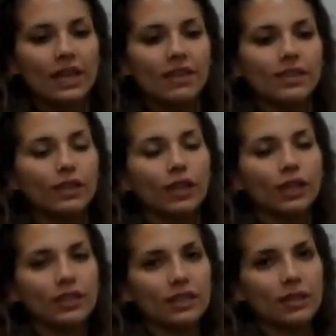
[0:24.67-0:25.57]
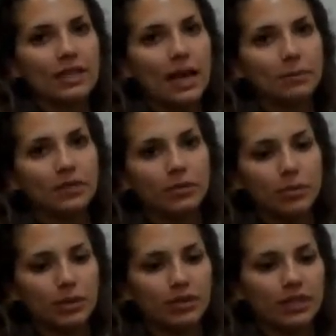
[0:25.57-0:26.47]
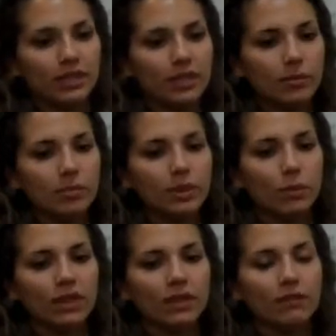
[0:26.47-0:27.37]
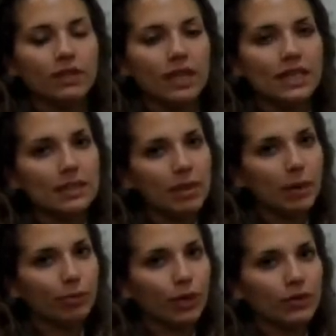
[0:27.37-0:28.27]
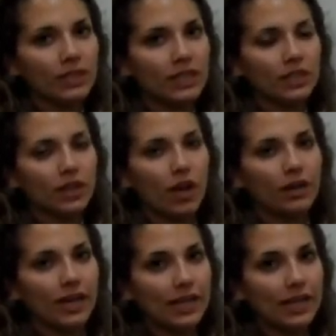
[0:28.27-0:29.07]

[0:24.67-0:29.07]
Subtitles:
and this occurs in adaptive immune systems when lymphocytes make proteins called